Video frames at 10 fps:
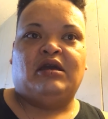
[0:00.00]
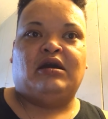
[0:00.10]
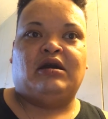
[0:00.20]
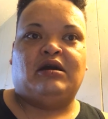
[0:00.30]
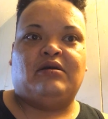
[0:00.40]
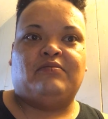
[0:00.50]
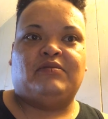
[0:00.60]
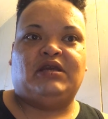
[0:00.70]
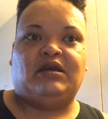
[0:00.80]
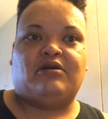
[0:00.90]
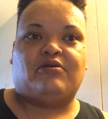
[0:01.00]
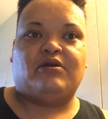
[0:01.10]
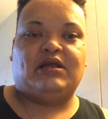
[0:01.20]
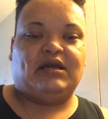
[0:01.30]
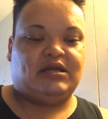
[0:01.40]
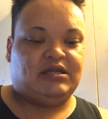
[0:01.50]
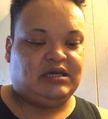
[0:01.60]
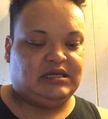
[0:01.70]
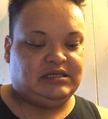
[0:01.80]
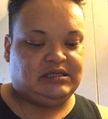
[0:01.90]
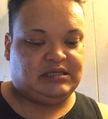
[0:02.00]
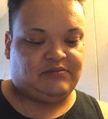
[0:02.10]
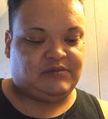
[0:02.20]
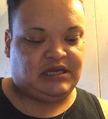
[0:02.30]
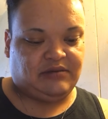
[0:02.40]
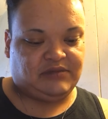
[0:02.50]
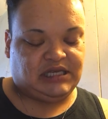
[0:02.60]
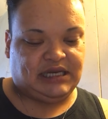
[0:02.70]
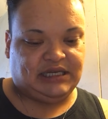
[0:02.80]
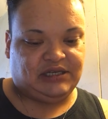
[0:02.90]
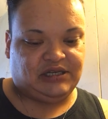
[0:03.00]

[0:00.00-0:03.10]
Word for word: um, the acrylic does sometimes I